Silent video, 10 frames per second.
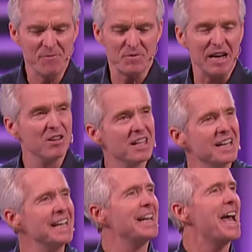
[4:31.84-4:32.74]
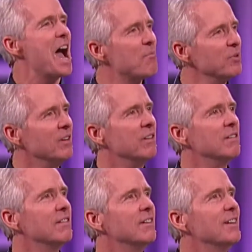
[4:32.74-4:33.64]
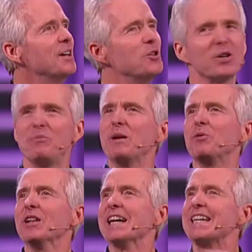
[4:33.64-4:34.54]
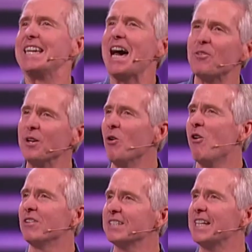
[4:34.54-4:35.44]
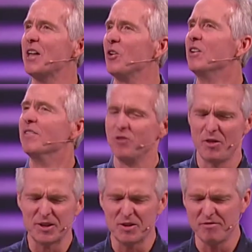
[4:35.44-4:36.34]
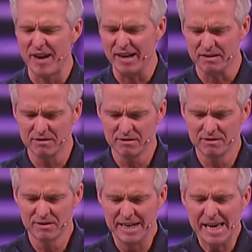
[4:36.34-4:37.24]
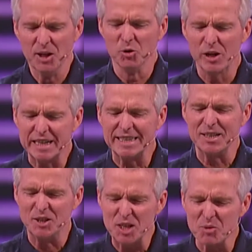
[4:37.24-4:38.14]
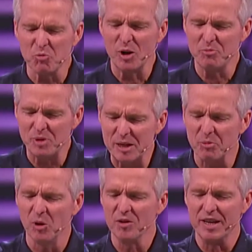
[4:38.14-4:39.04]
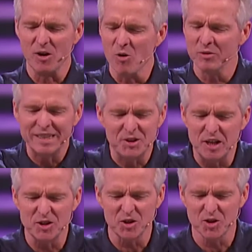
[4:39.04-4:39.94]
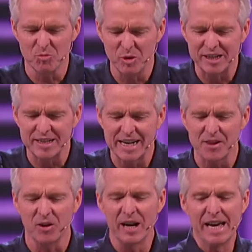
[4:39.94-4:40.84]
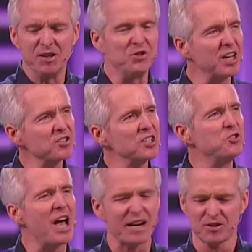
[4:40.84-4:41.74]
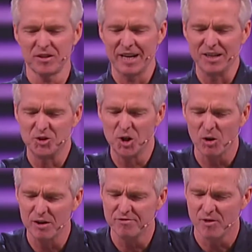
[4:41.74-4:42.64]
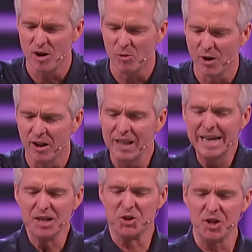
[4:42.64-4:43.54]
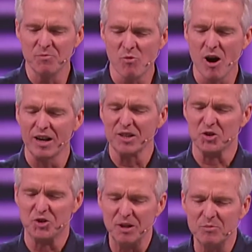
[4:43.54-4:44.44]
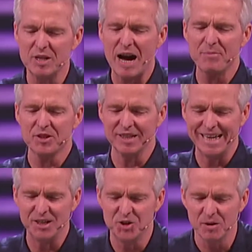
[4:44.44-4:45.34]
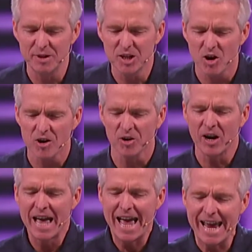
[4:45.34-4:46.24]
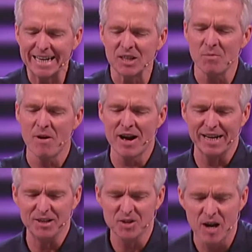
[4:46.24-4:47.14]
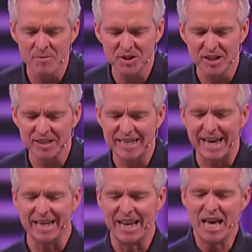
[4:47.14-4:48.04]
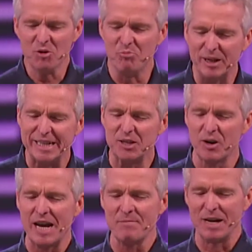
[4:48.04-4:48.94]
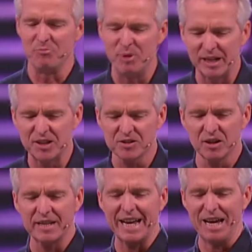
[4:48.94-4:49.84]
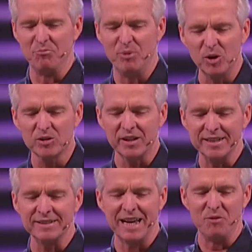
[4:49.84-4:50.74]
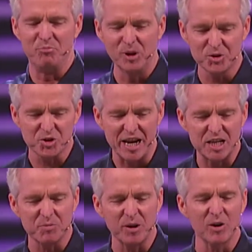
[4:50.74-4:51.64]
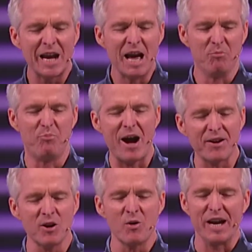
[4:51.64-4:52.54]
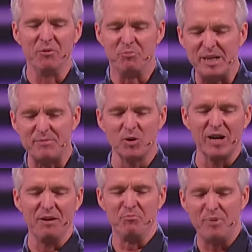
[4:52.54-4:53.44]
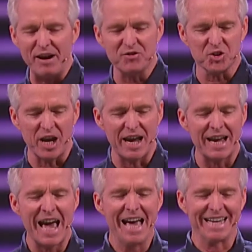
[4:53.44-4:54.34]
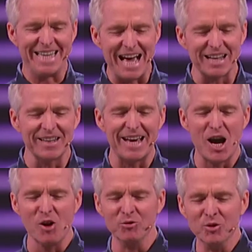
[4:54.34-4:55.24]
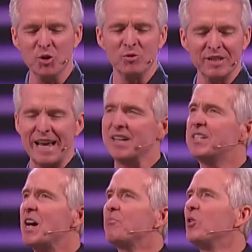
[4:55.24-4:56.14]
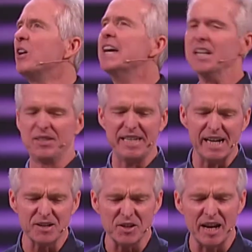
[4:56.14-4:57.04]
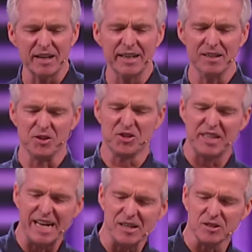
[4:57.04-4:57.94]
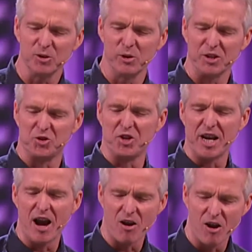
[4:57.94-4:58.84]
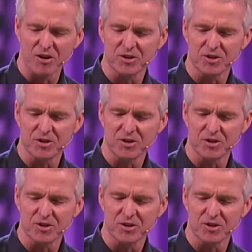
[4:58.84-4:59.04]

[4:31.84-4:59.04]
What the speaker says: And then it happened. Look at people gathering all together for this event. Look at the disparate people that only Jesus could bring together. Jesse Jackson and Jerry Falwell, Jim Wallace, Jim Dobson and Jimmy Carter, Anne Lamott and Thomas Kincaid, Billy Graham and Billy Sunday and Bill Clinton and Bill Shakespeare, Bono and Bieber and Bev Shea, Galileo, Newton and Kepler, T.S. Eliot, C.S. Lewis, J.R.R.